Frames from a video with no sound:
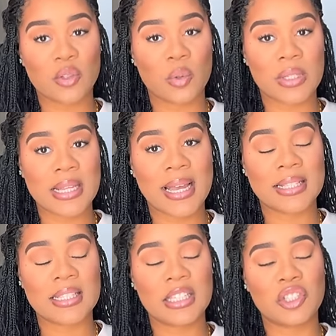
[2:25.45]
school
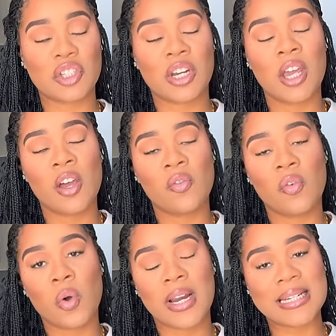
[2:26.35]
science teacher
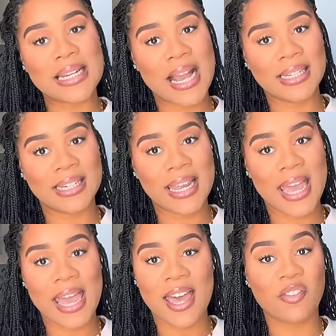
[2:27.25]
for nine and a
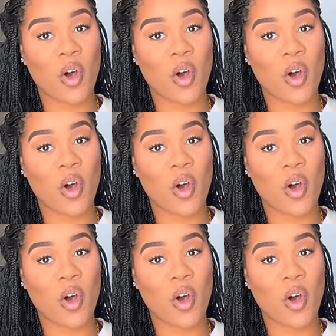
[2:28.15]
half,